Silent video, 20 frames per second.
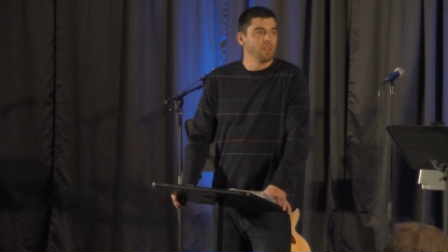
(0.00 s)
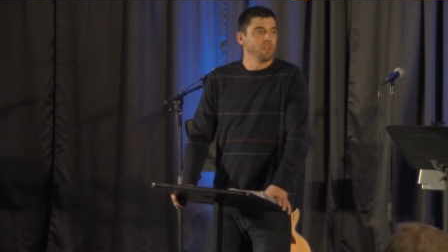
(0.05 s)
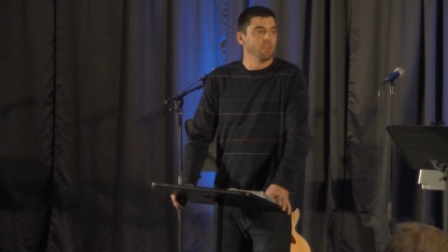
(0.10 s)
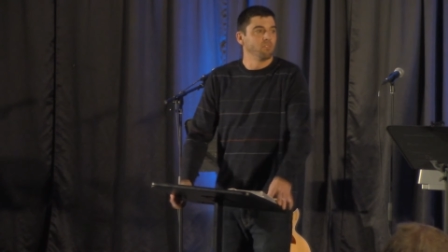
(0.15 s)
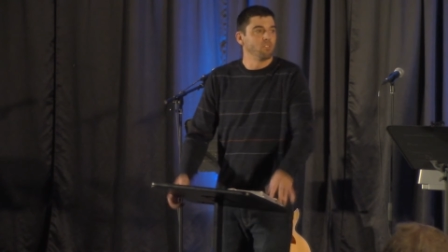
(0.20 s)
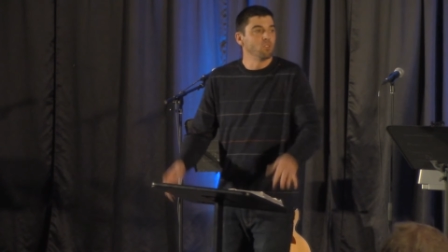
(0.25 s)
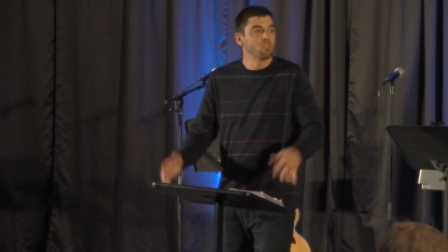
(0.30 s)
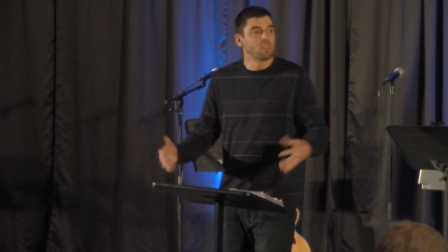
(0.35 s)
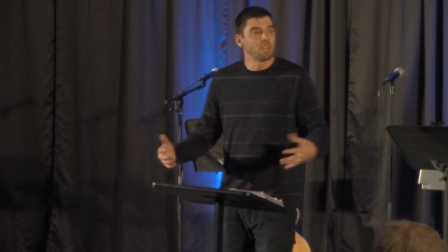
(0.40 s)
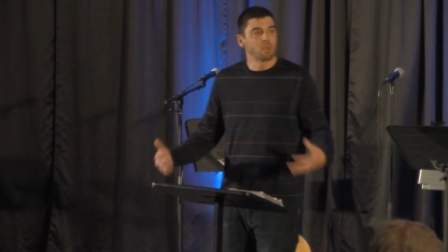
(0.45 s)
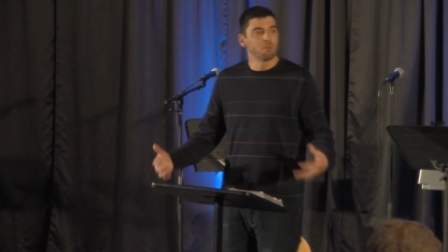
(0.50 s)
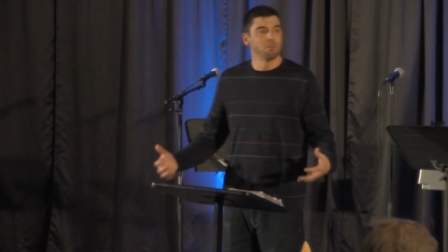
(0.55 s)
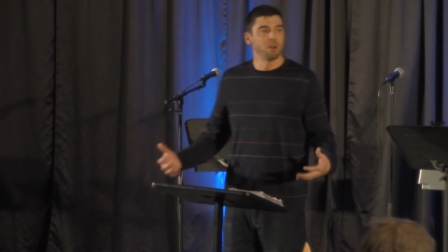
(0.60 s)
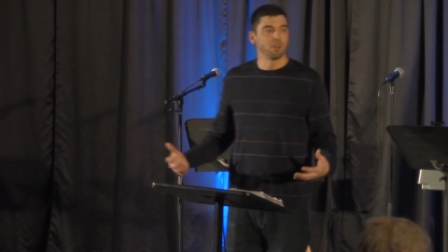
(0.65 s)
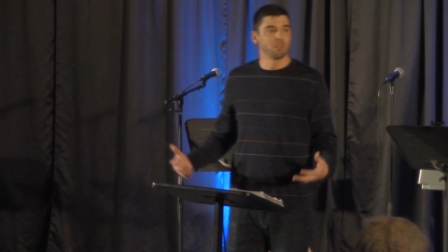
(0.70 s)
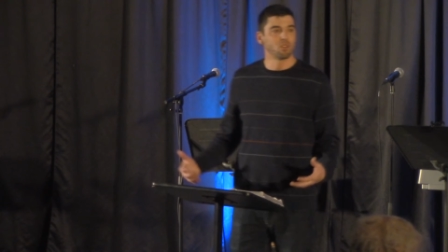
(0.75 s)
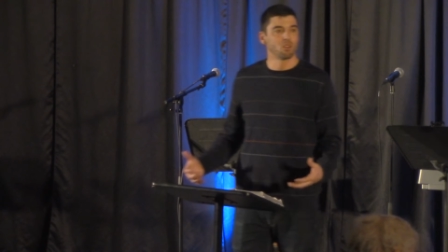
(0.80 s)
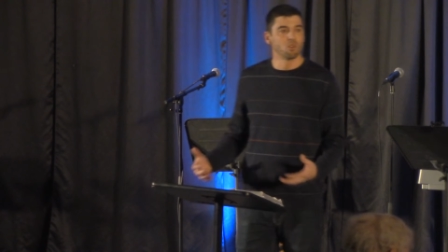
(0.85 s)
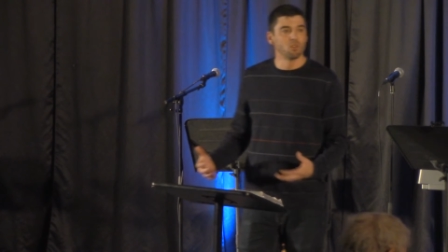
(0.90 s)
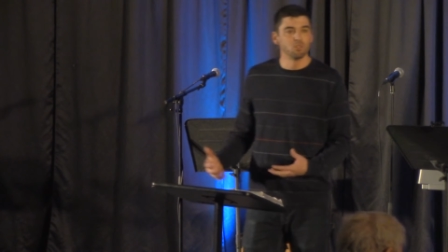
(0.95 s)
If you think
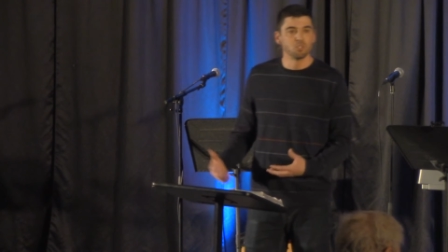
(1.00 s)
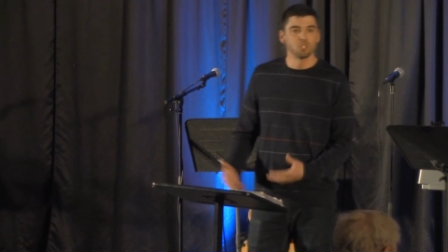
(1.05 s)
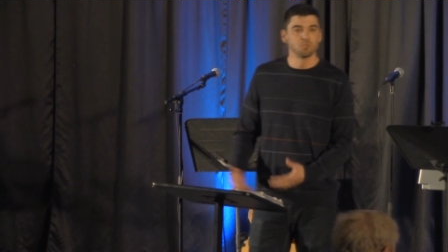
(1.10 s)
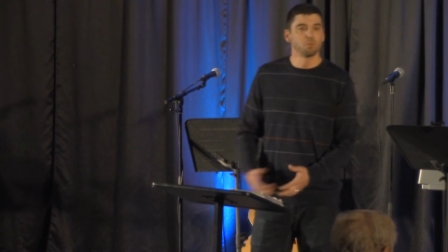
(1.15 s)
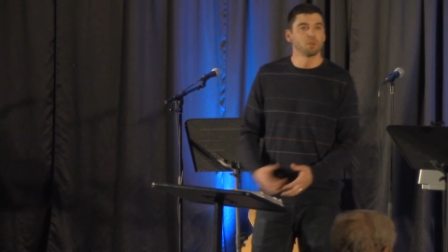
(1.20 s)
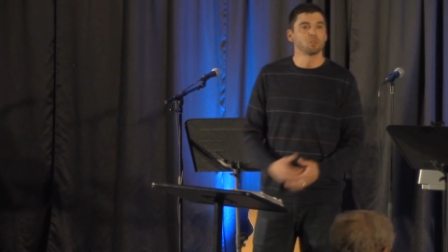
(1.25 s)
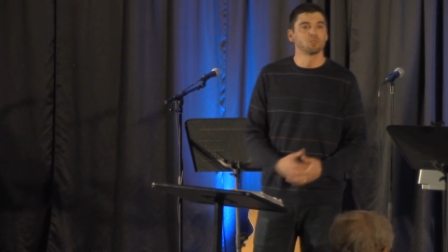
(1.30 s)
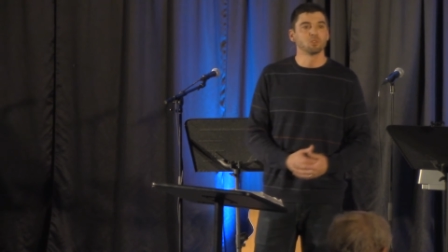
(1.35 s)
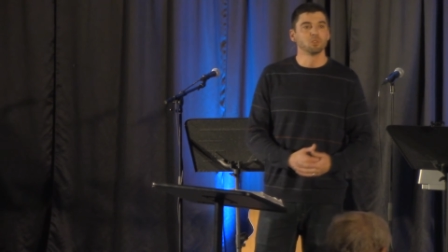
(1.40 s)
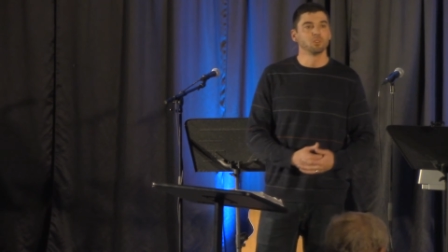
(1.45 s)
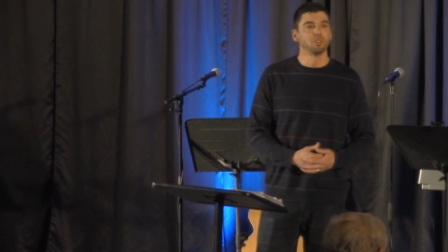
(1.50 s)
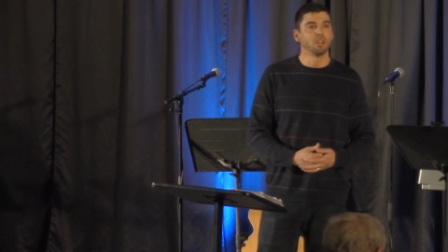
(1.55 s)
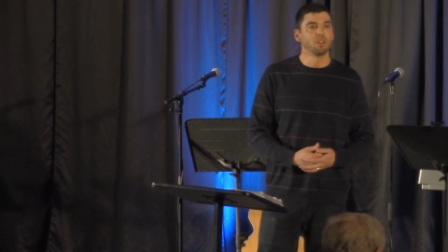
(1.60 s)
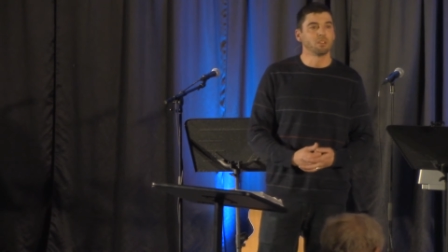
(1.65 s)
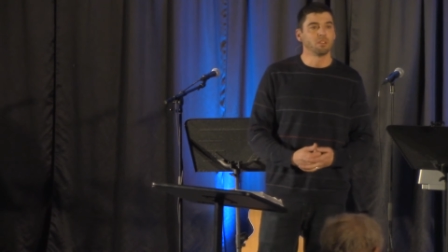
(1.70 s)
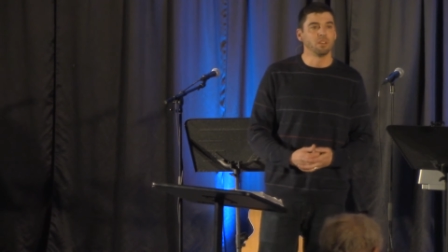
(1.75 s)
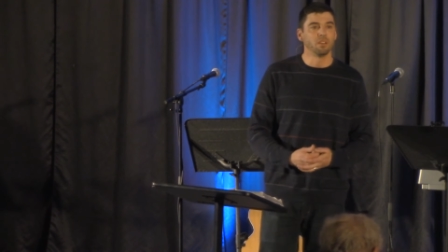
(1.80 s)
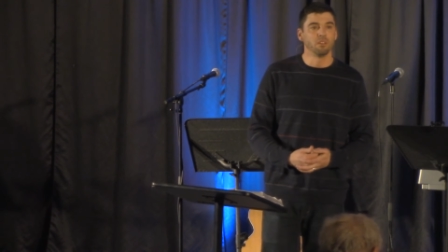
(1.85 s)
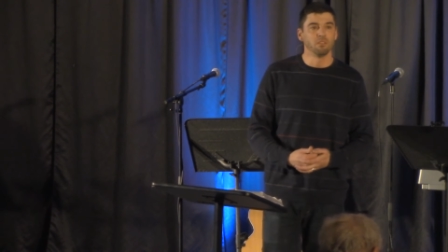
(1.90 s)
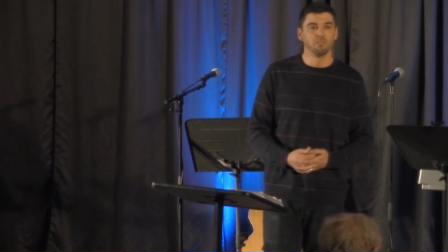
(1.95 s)
about your own spiritual
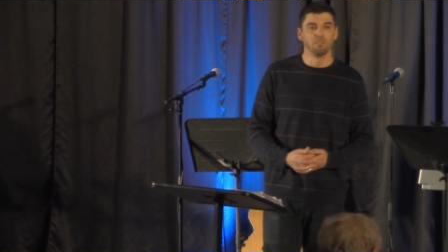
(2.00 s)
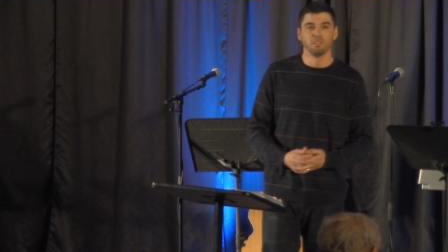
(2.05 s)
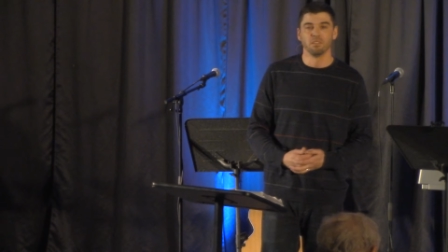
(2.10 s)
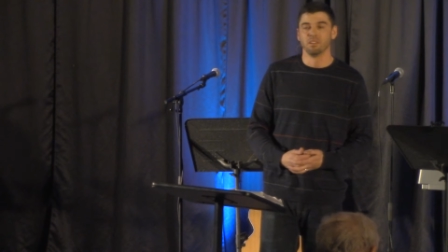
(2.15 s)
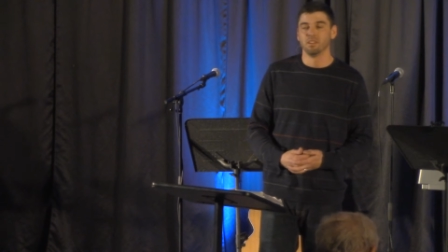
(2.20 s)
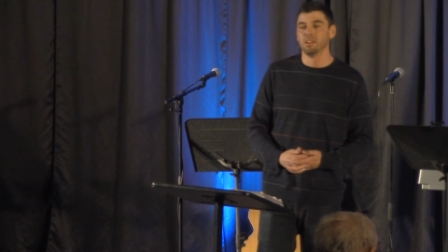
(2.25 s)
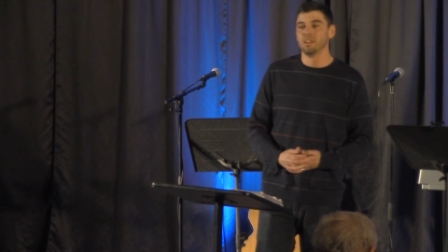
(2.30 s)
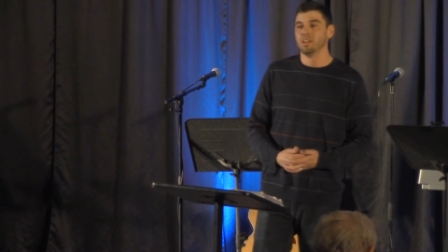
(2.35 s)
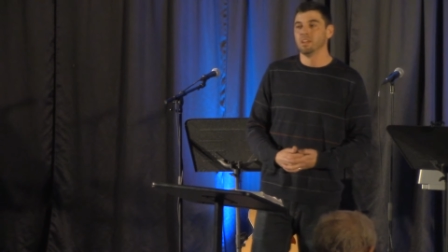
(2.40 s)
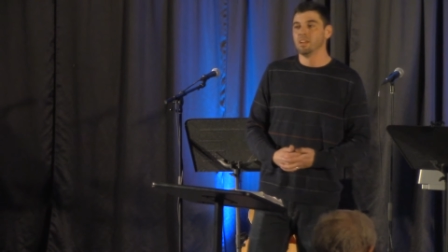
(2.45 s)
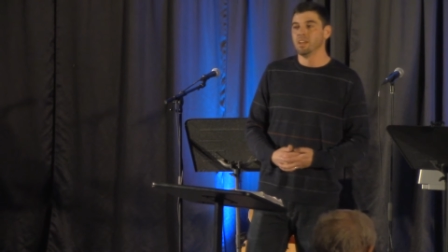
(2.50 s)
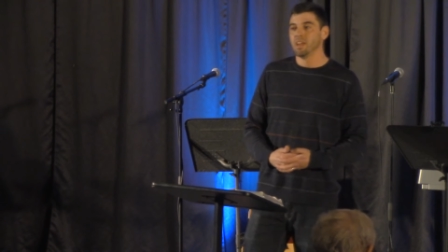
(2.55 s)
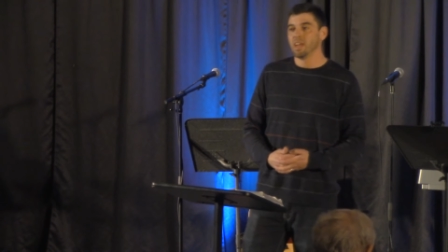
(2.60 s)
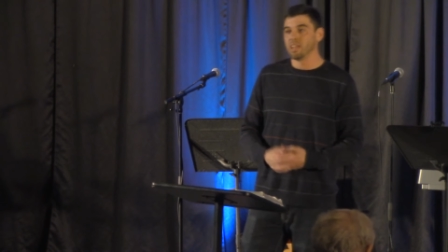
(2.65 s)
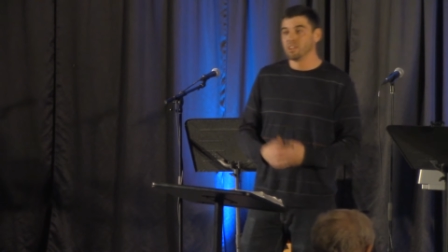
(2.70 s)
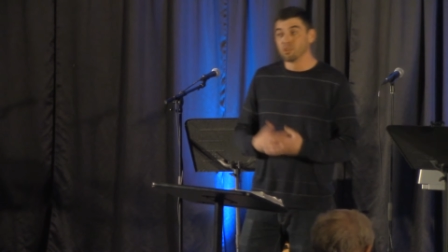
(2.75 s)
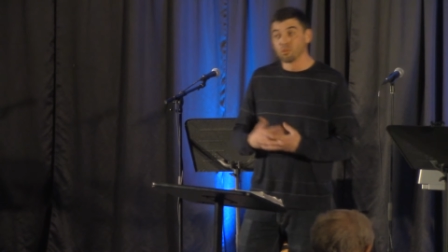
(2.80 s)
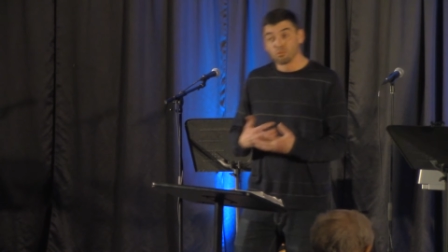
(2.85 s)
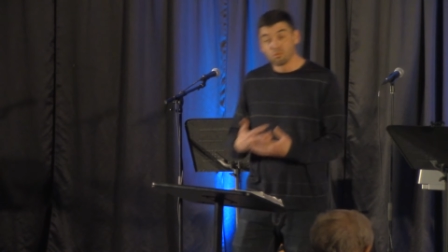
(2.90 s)
narrative and you're